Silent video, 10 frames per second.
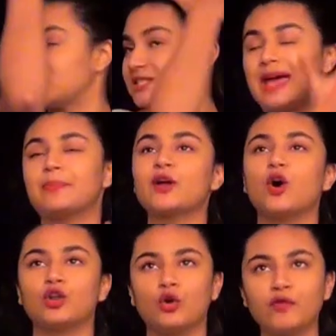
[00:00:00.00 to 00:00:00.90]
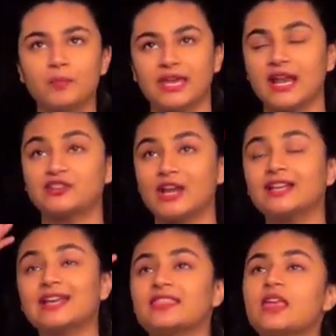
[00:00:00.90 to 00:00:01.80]
just stepping all over me, and I tried
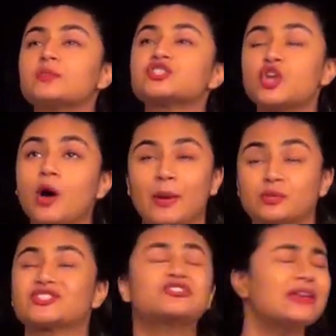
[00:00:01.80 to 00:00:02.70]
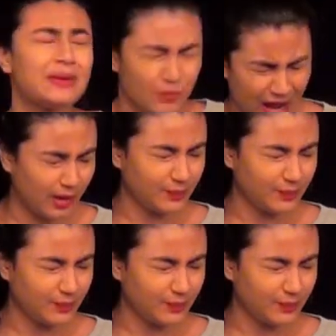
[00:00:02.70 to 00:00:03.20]
to get them to stop. I was screaming